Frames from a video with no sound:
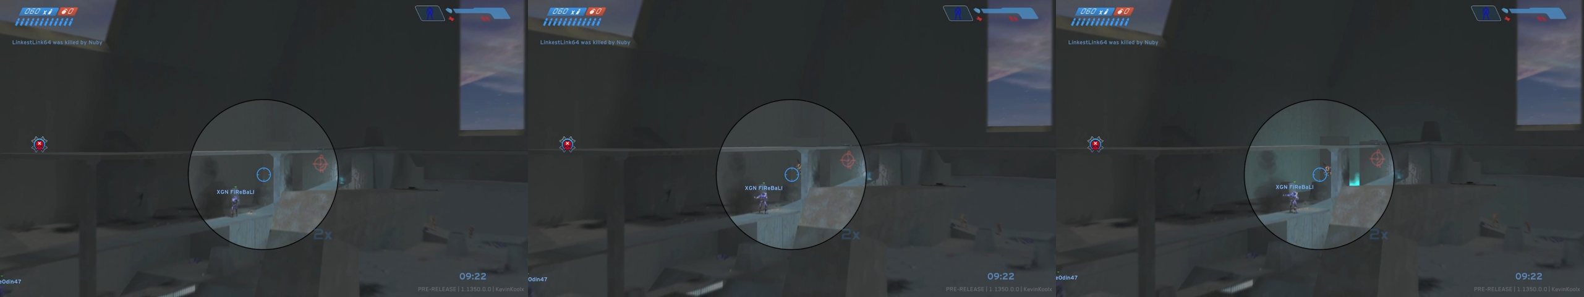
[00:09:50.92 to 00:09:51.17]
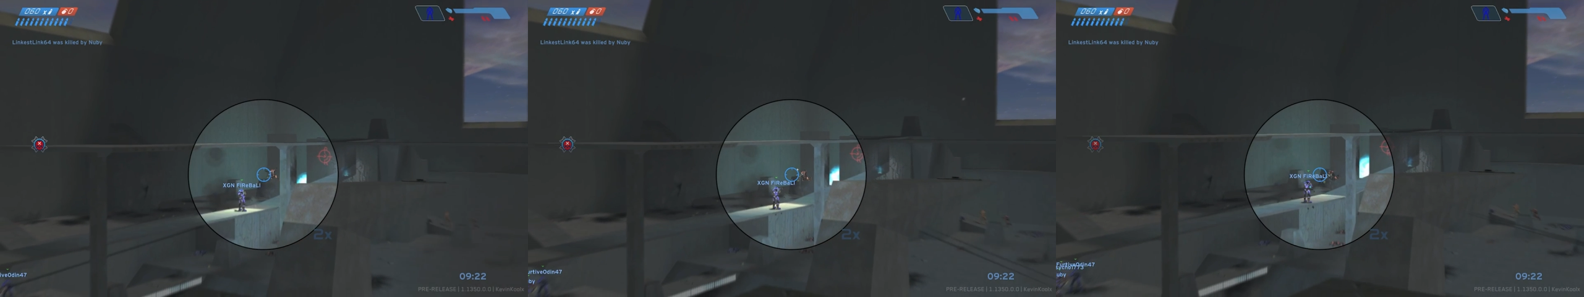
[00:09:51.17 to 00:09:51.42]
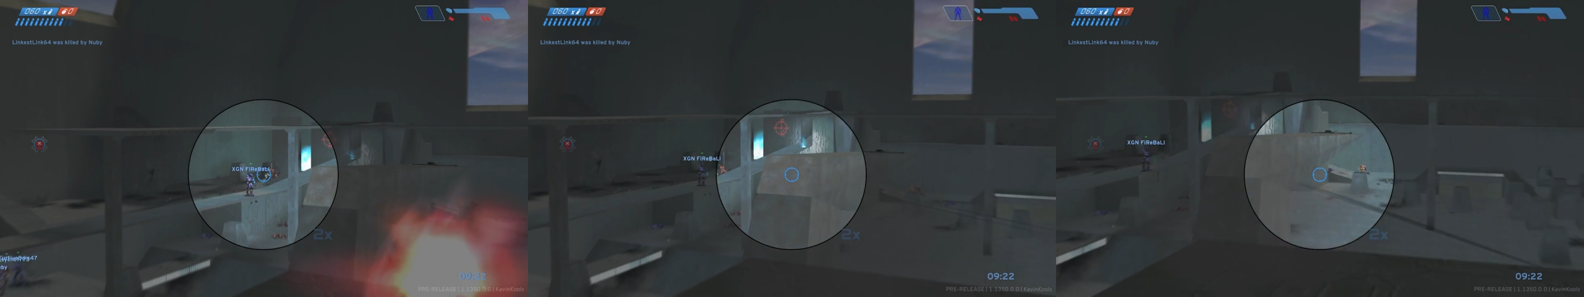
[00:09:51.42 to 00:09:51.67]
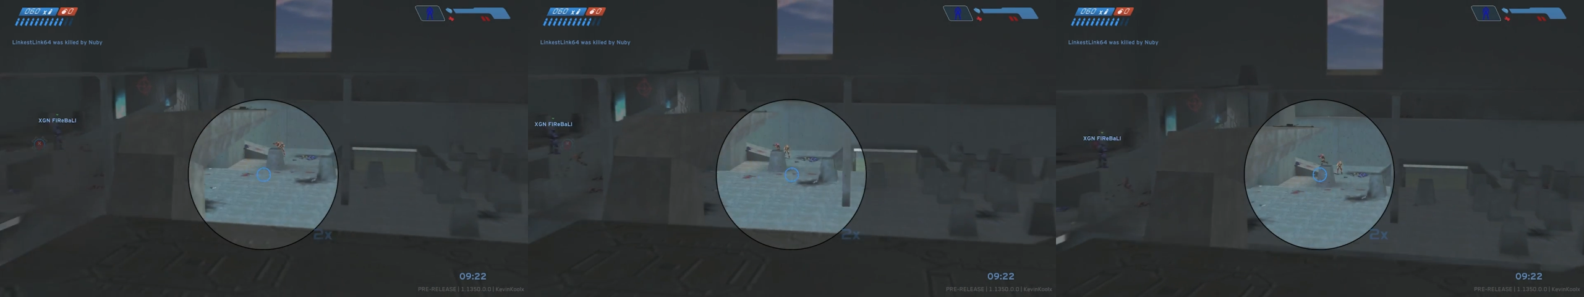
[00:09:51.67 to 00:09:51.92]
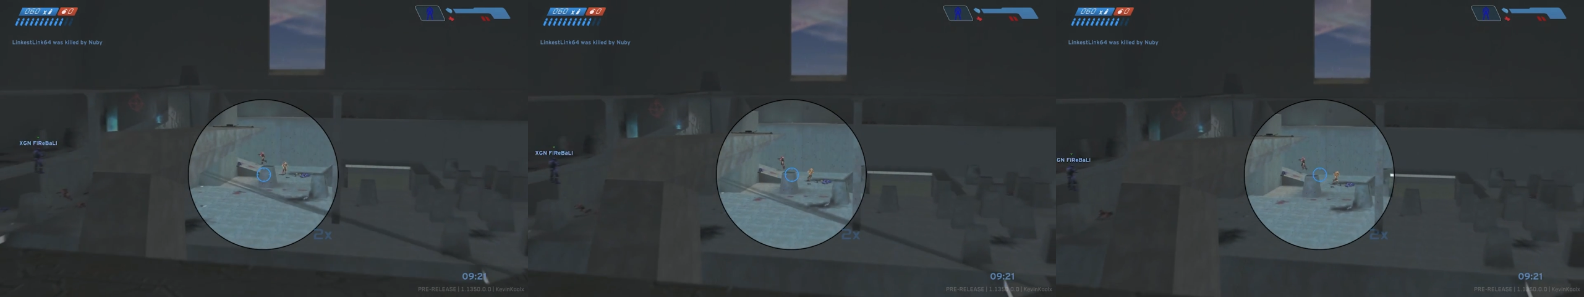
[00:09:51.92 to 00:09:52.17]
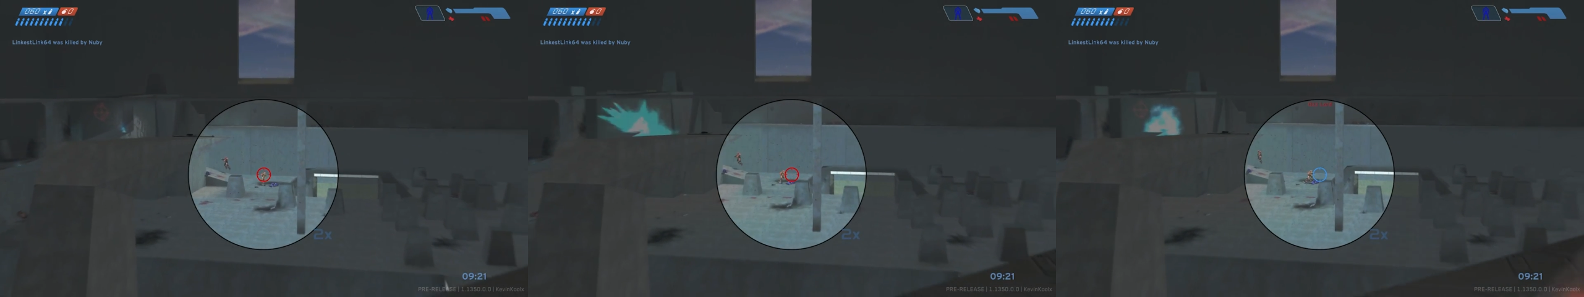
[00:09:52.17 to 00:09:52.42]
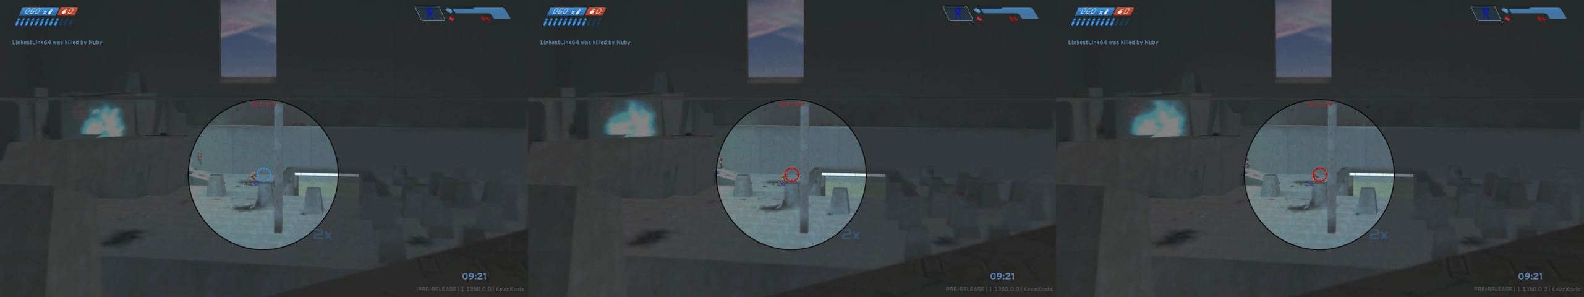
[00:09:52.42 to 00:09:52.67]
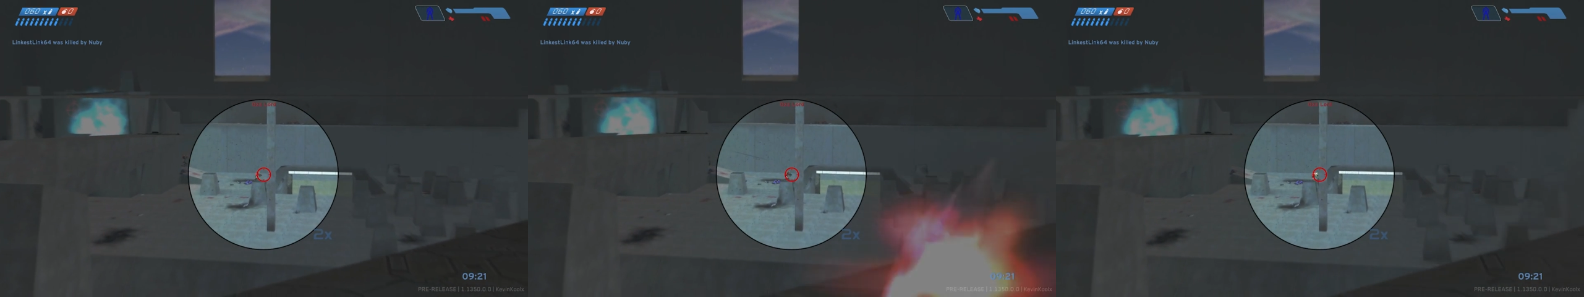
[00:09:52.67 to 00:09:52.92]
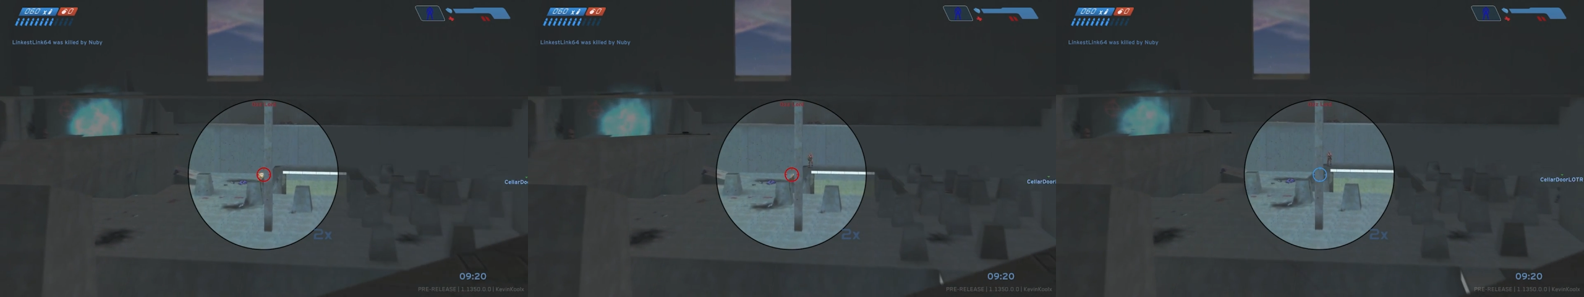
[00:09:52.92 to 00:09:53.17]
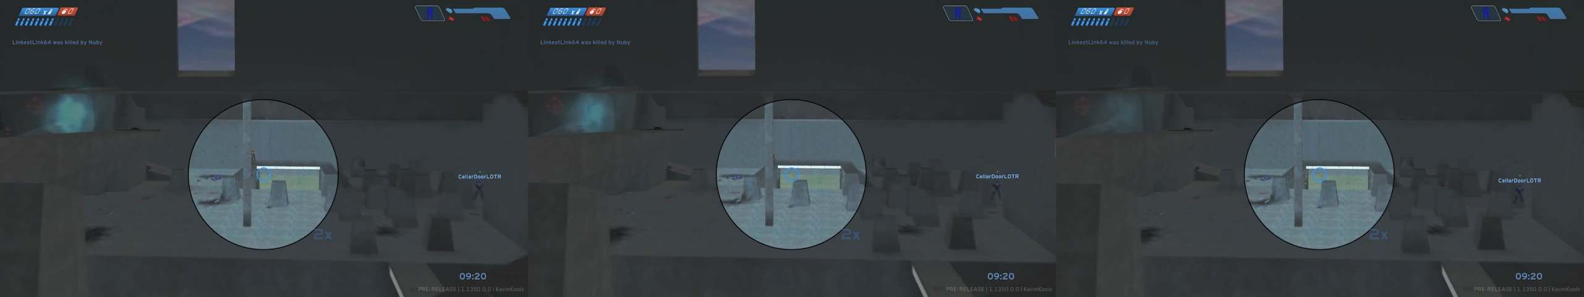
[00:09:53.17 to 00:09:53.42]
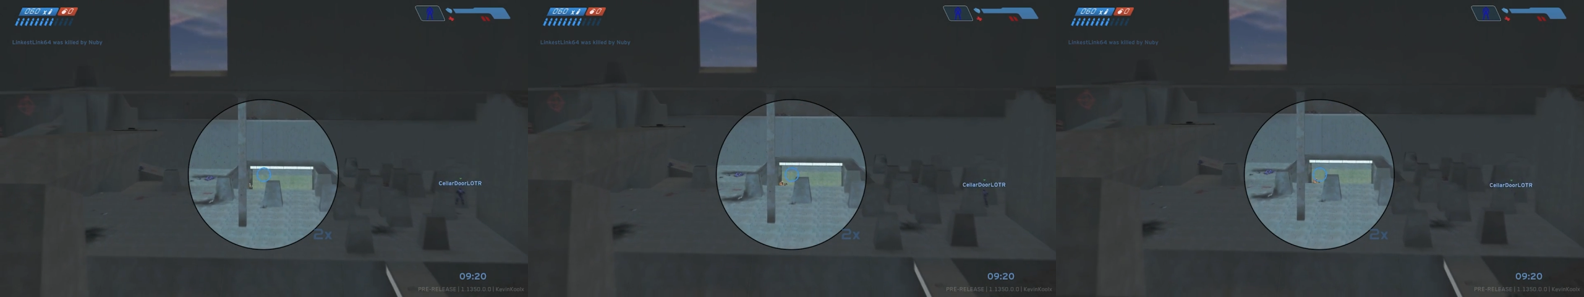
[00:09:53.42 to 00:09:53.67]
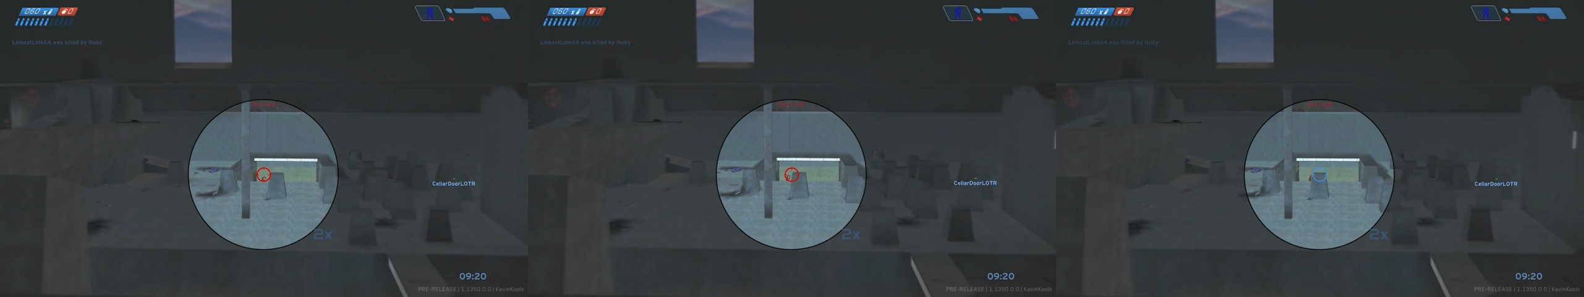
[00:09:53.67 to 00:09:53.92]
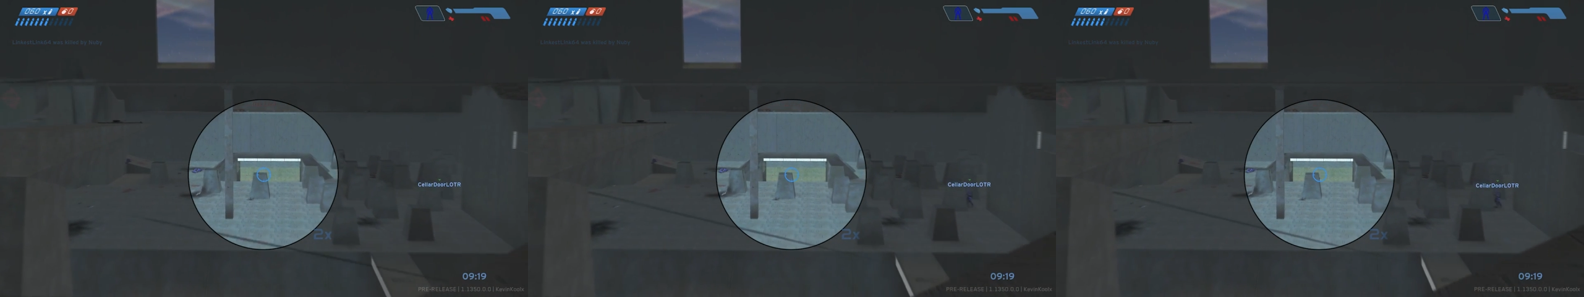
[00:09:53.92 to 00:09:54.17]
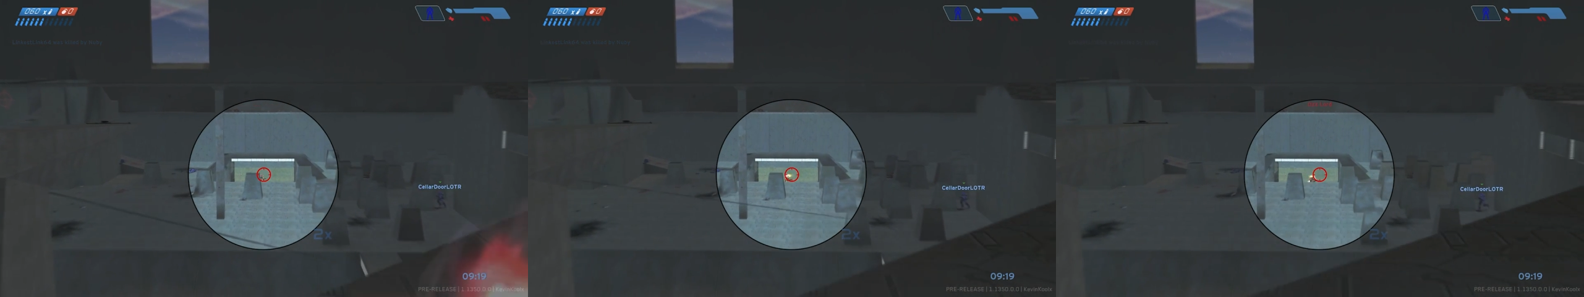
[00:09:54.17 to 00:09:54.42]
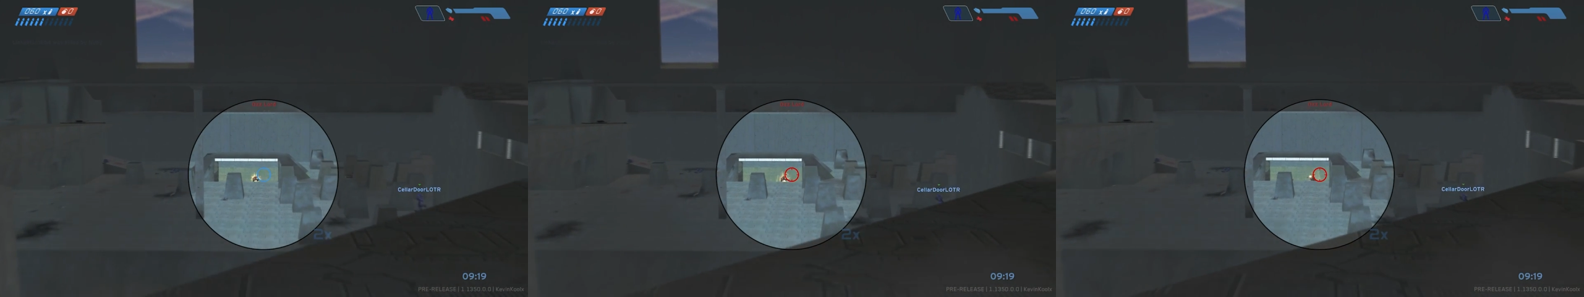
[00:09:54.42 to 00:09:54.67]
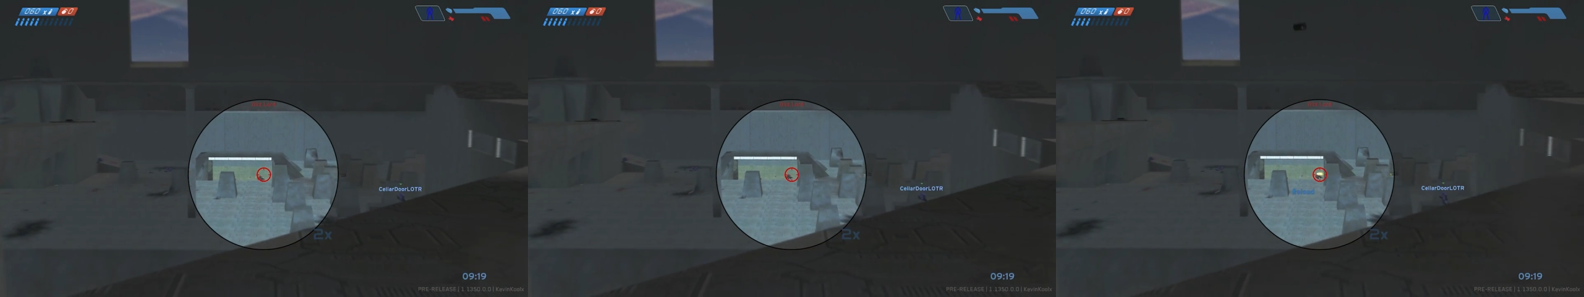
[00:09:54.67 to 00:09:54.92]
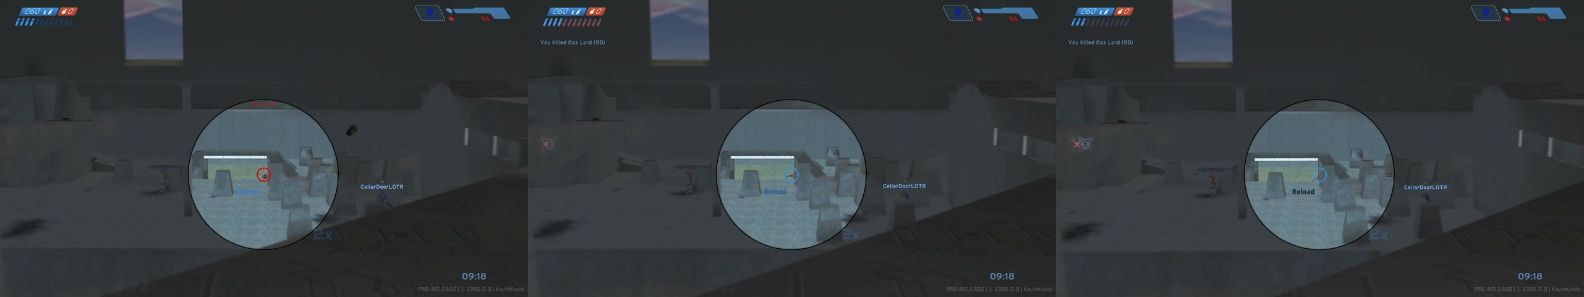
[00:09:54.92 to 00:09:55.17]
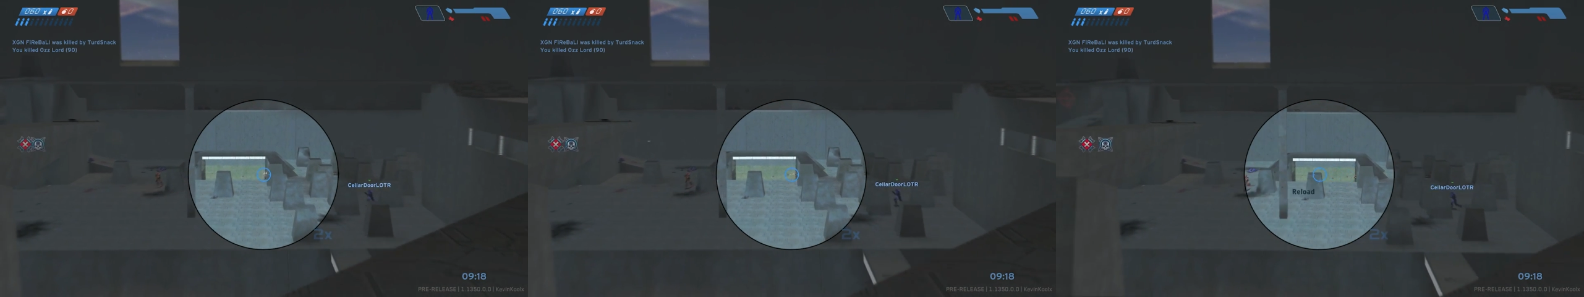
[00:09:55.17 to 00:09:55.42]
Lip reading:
No face is visible, so there are no lips to read.